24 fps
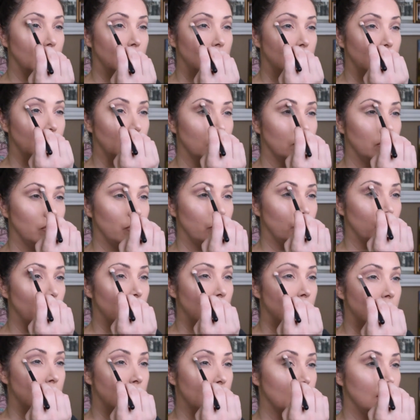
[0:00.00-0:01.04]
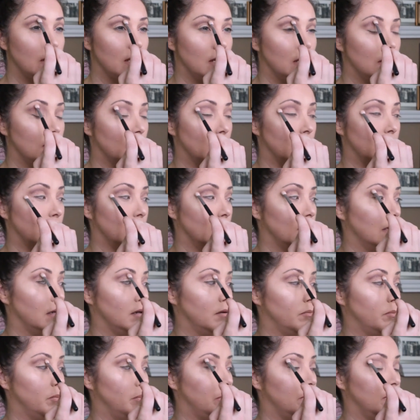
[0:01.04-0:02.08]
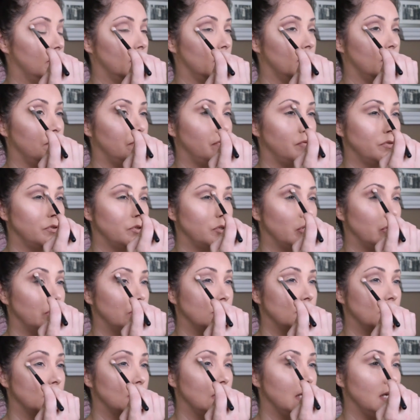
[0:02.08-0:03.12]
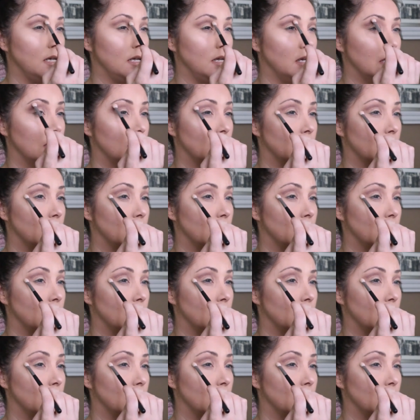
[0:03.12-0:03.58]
and go right above Tootsie.